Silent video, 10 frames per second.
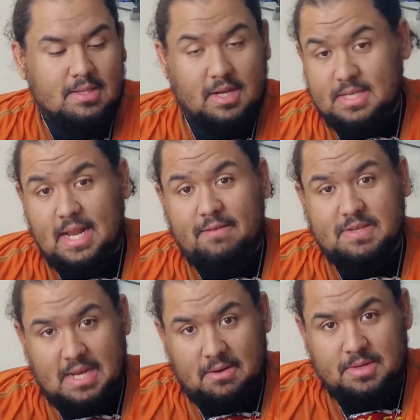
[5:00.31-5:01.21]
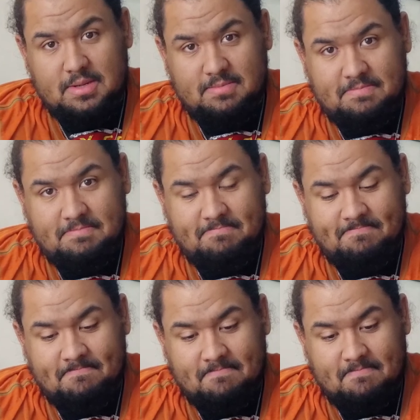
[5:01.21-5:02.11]
Does it have sound?
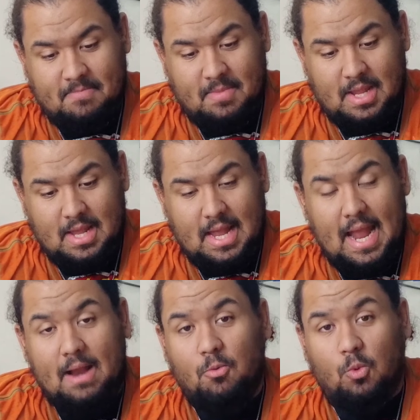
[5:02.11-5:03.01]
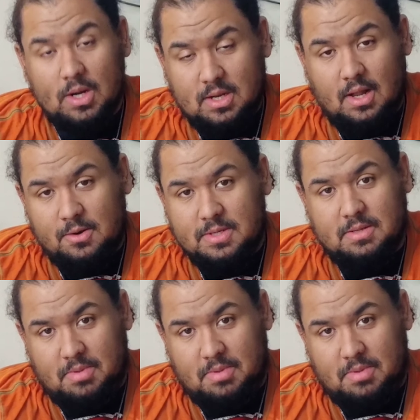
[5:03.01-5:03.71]
And what color is the